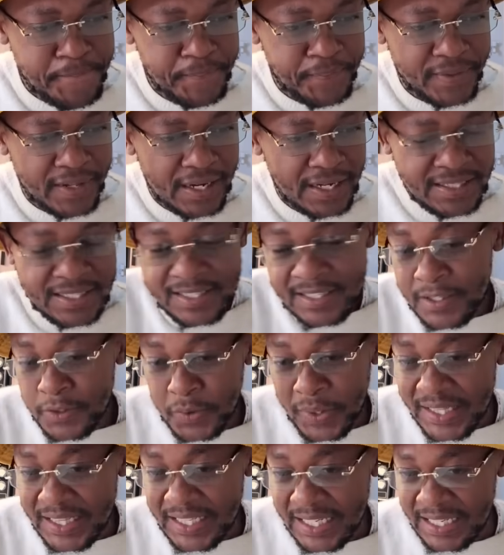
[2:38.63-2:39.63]
This is
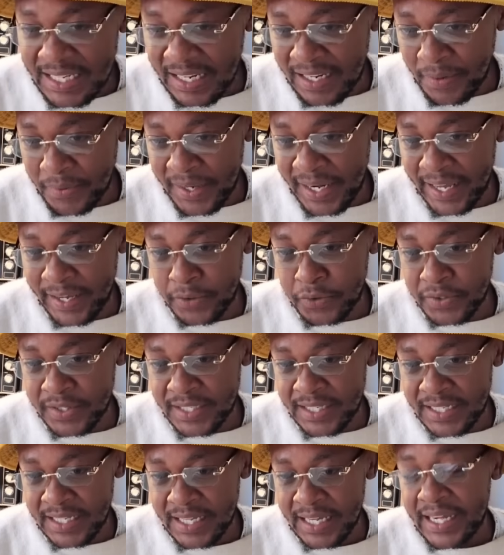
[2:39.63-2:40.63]
one thing that I would like to
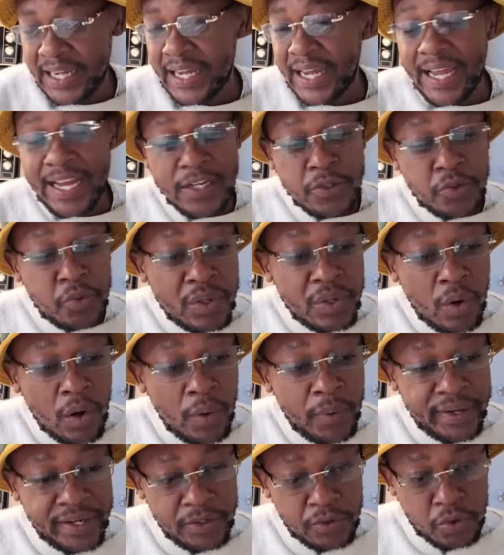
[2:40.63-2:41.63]
see as we go
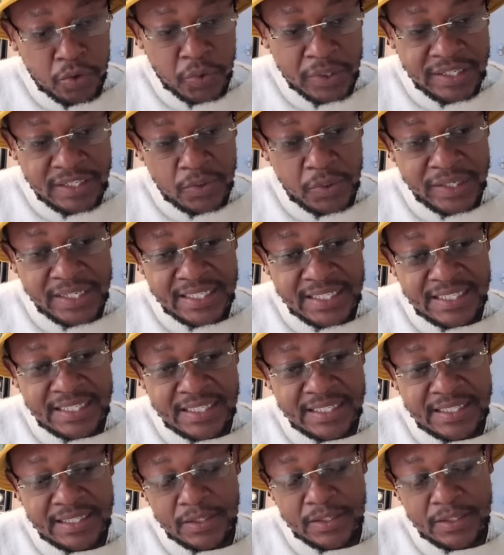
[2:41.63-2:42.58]
into 2026.